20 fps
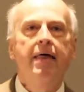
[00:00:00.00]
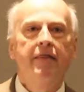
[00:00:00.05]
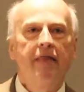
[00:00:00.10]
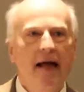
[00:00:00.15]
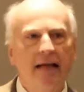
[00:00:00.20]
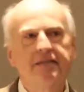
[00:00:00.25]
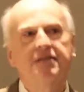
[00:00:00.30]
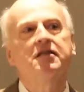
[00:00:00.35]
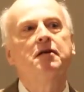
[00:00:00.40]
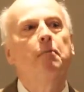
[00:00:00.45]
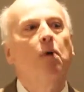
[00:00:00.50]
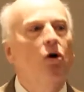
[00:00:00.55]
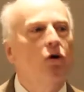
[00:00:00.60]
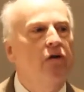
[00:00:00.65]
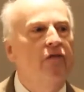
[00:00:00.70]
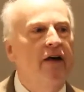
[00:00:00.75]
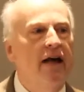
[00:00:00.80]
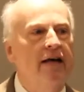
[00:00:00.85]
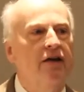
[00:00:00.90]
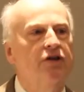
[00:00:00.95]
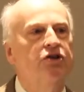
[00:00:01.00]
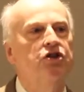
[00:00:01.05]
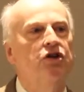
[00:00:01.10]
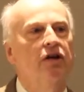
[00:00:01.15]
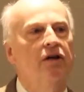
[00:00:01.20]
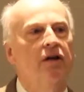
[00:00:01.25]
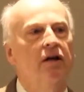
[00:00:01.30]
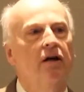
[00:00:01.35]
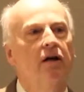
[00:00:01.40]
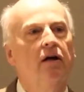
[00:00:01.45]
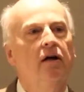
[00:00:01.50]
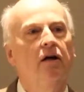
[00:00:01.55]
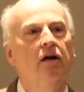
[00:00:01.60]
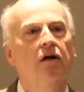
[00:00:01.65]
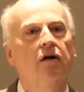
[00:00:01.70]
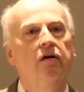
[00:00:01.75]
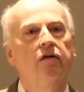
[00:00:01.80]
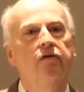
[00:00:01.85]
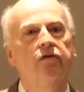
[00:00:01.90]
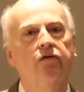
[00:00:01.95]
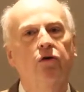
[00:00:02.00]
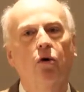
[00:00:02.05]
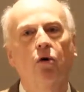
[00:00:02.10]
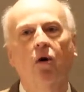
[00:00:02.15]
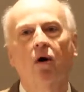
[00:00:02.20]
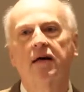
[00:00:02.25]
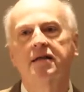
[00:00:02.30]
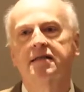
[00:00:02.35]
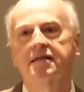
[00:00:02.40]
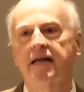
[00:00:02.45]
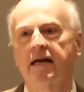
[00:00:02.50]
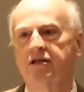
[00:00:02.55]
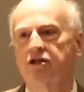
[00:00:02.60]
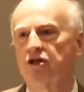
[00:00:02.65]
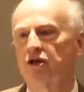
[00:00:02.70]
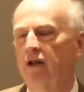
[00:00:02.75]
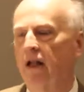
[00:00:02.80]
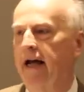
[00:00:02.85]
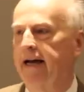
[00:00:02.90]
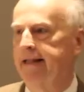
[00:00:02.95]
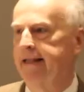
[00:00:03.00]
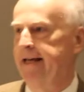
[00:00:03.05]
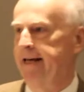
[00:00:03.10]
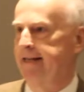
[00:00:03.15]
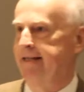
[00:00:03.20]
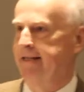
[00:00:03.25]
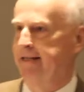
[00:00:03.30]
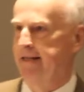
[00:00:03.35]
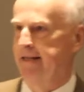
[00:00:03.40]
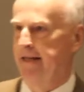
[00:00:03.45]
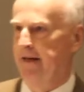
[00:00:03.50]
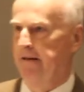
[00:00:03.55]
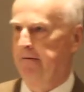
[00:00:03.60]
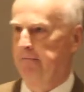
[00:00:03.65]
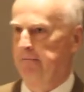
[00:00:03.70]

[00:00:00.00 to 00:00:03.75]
That's the motivation for a session like this,